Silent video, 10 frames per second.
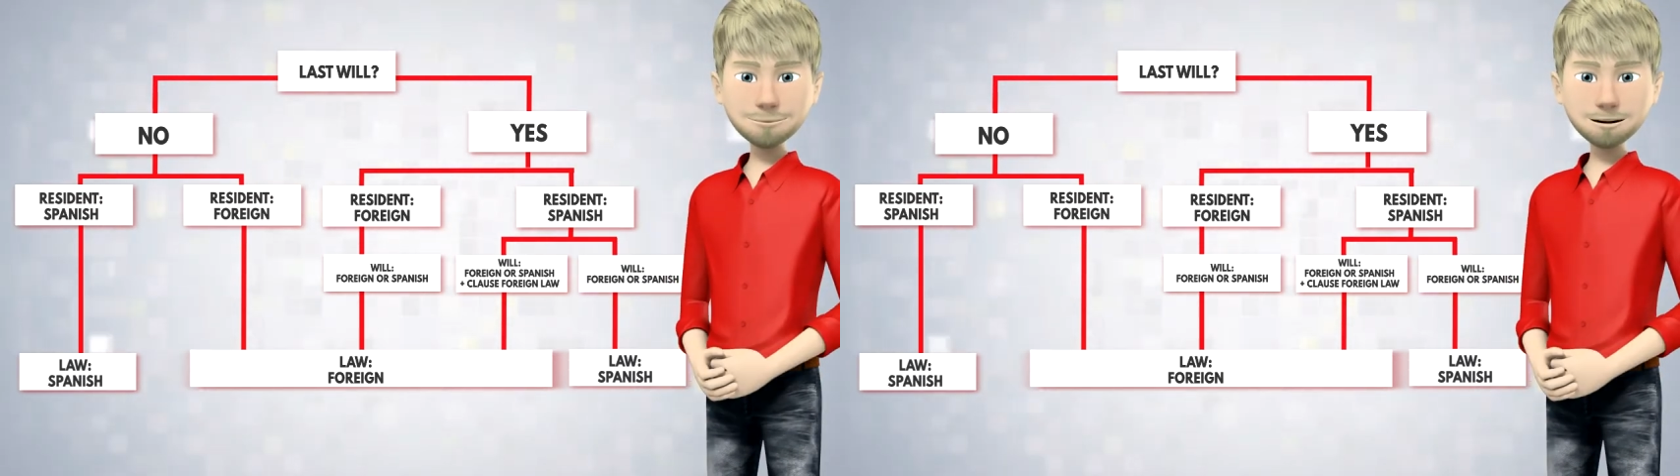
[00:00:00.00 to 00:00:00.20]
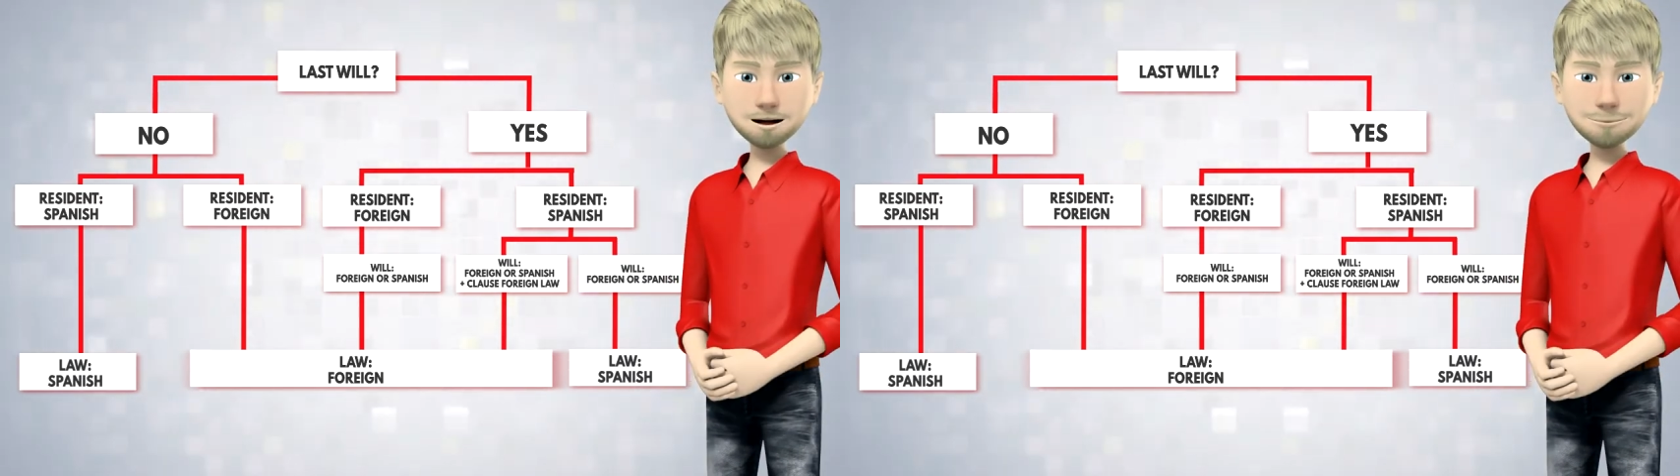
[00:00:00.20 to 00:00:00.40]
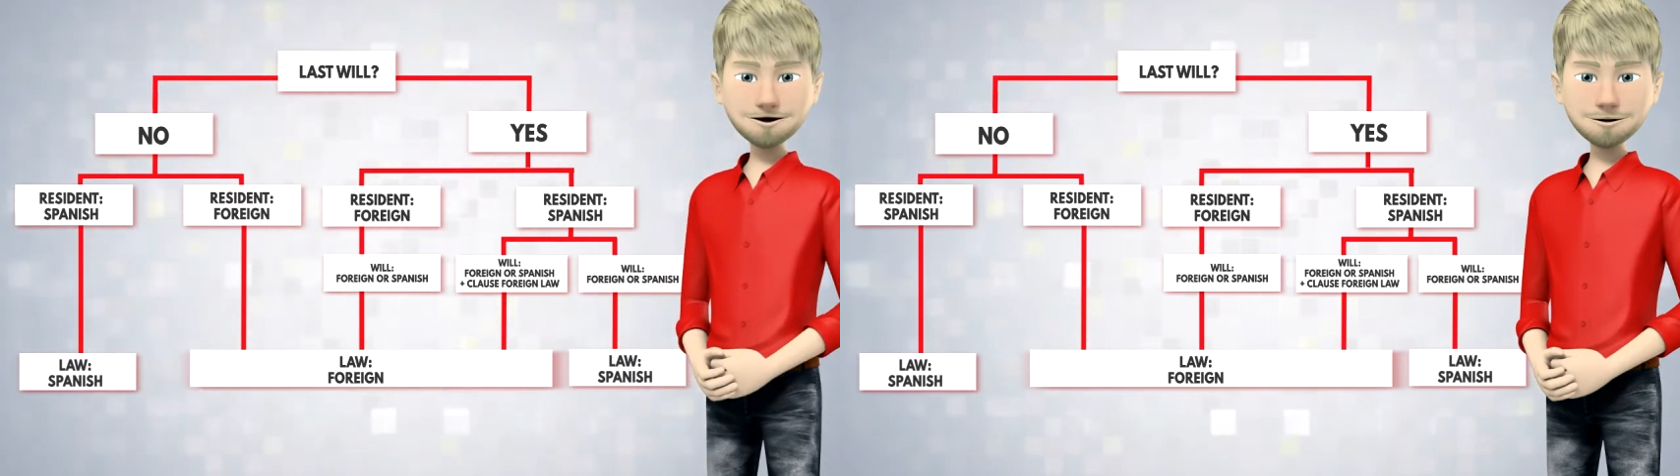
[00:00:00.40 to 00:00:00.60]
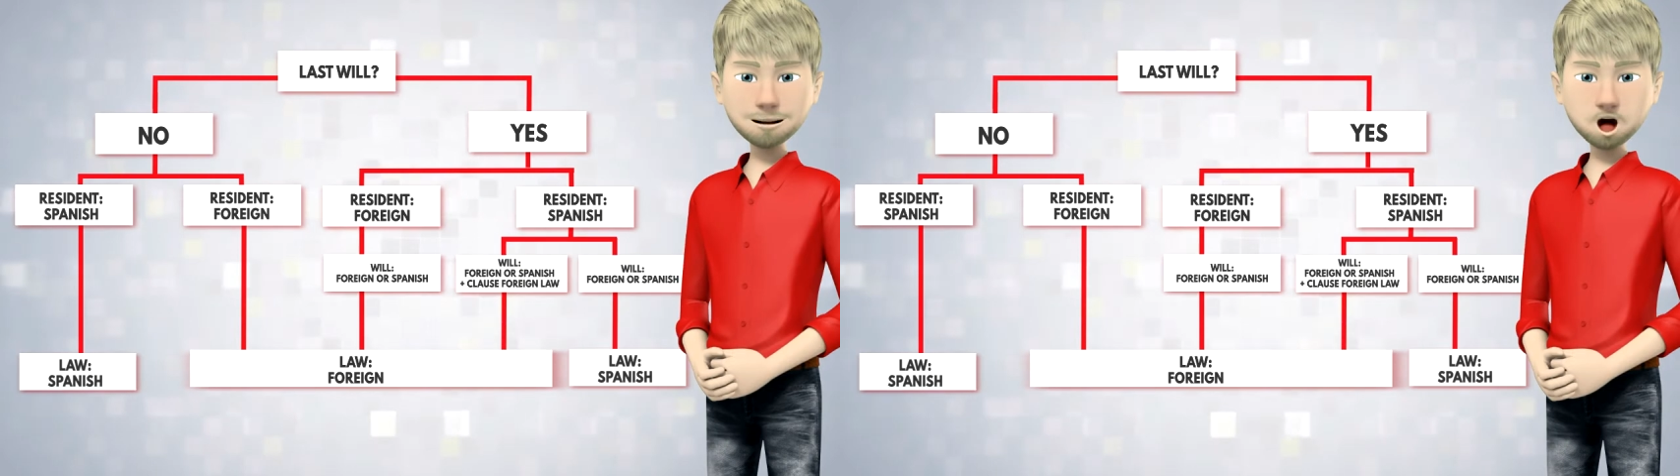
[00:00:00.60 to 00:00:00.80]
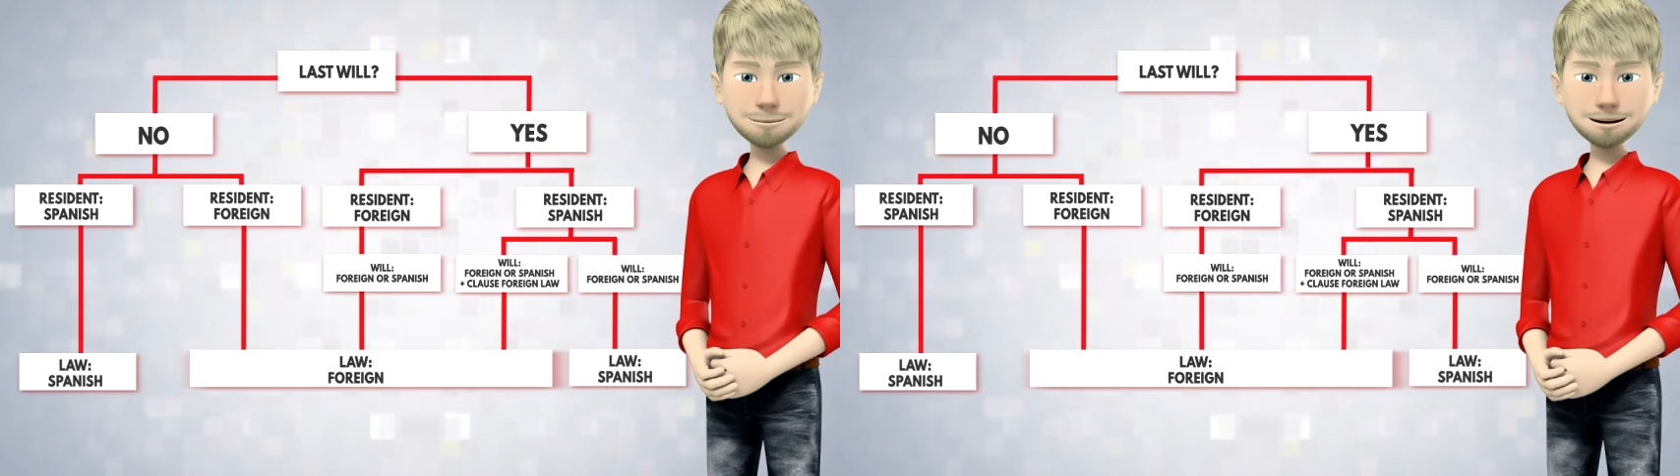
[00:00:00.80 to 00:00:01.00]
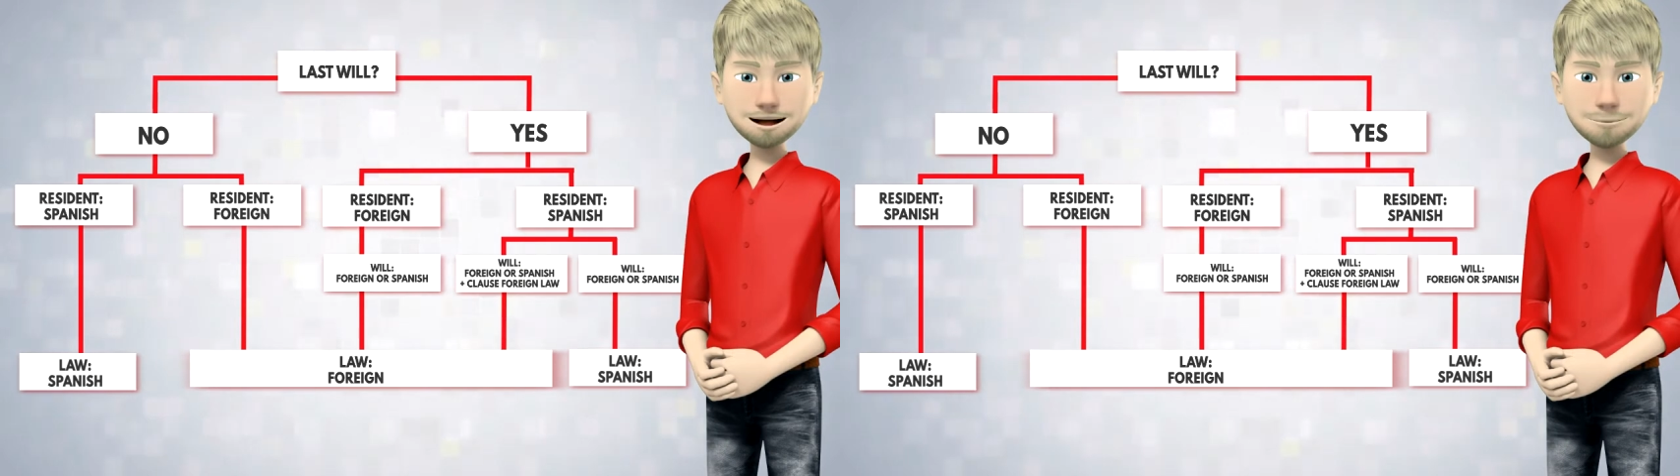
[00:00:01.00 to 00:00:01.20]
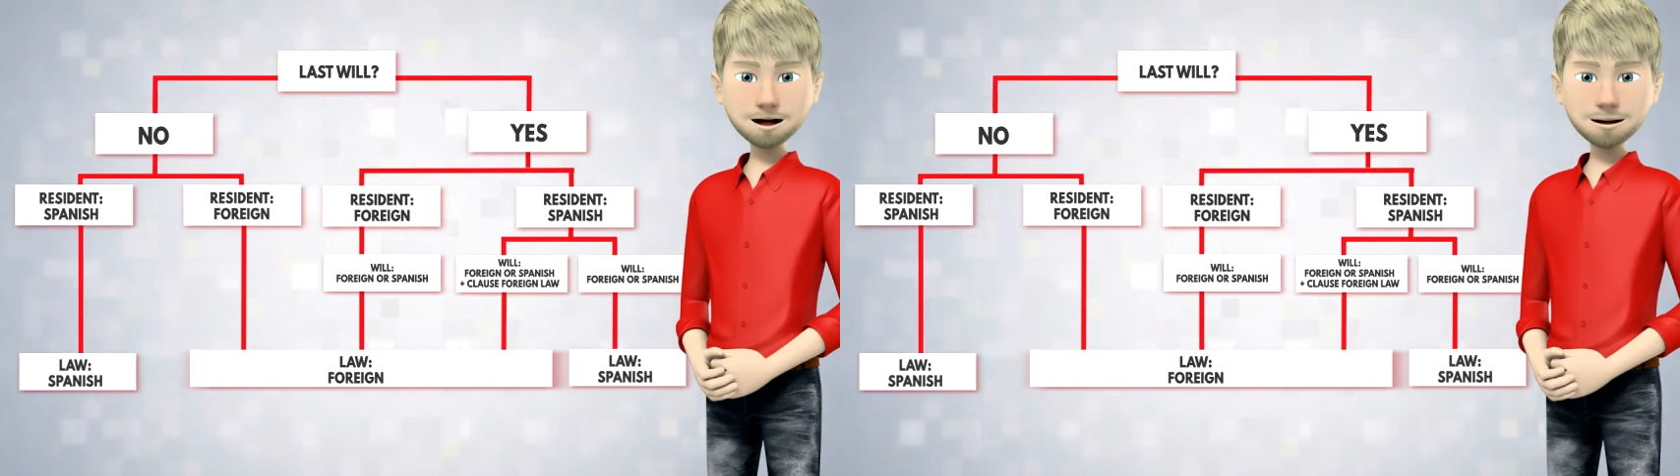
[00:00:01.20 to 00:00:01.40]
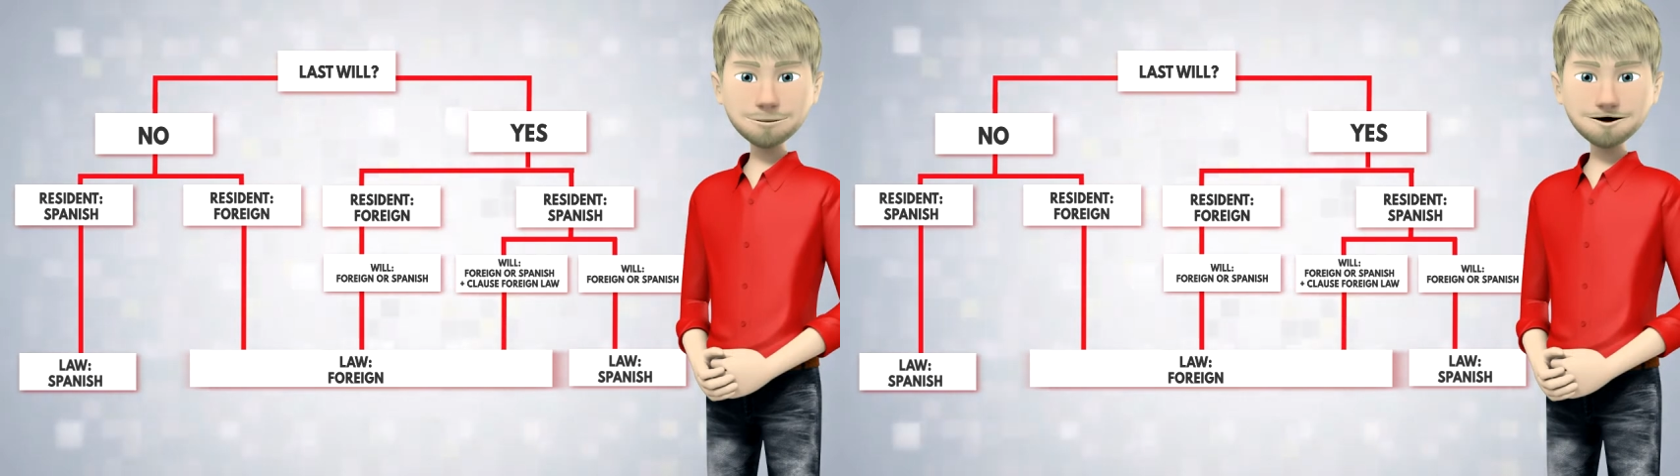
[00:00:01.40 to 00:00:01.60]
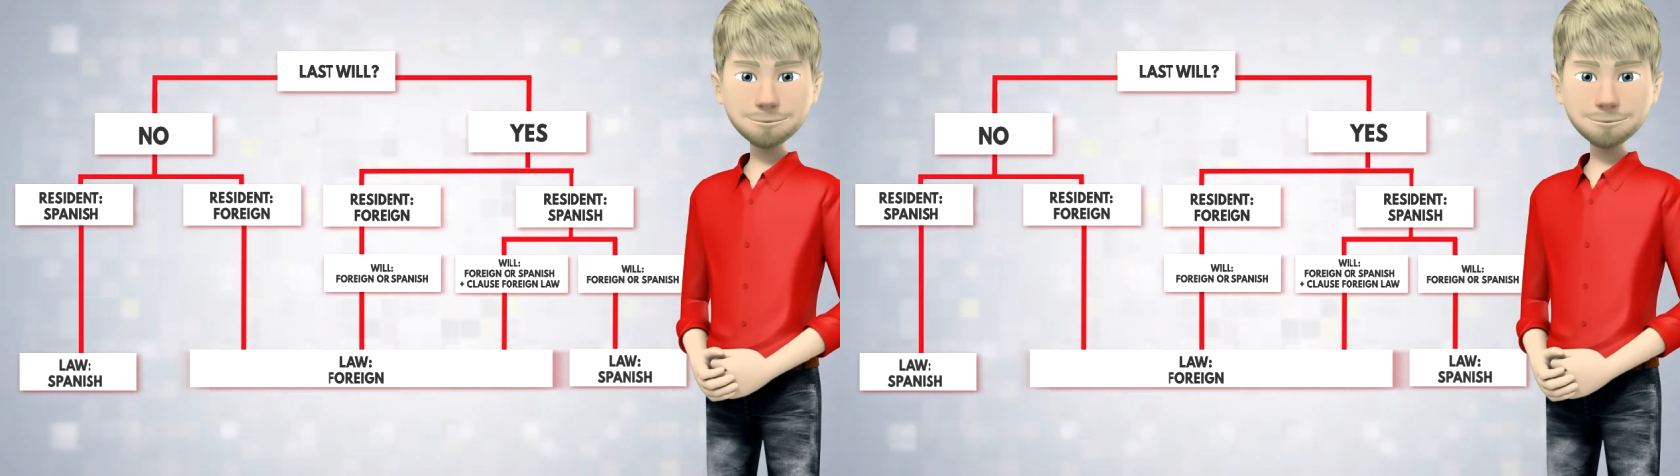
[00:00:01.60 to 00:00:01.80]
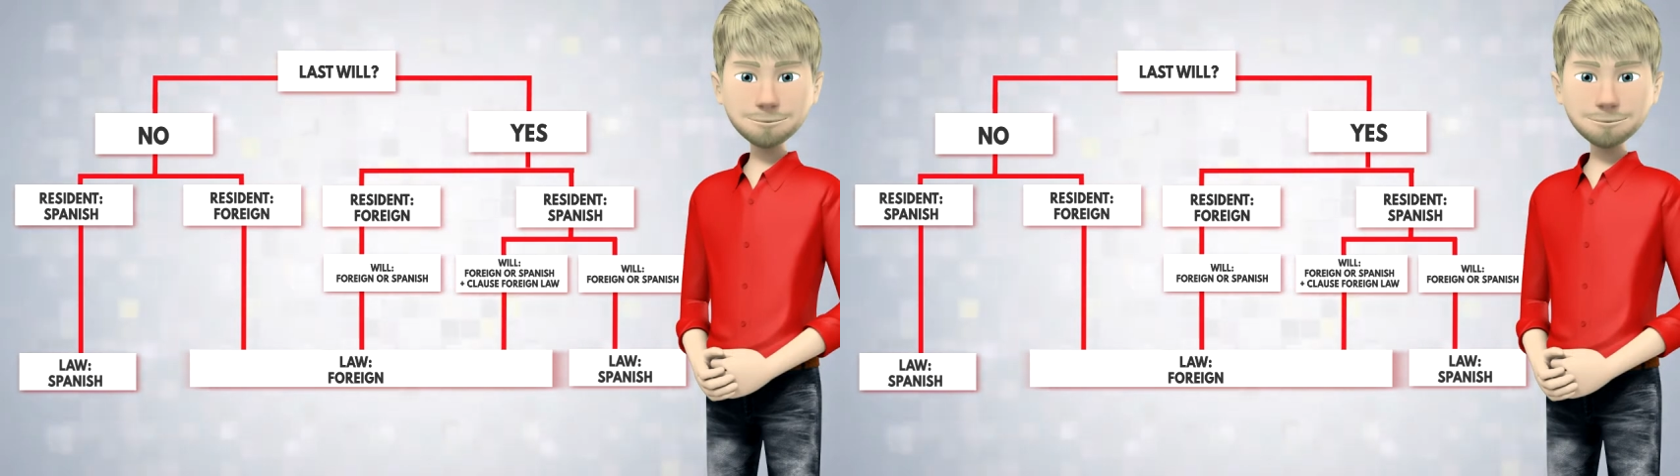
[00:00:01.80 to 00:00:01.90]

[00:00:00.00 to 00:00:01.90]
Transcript: and your spouse as legal heir.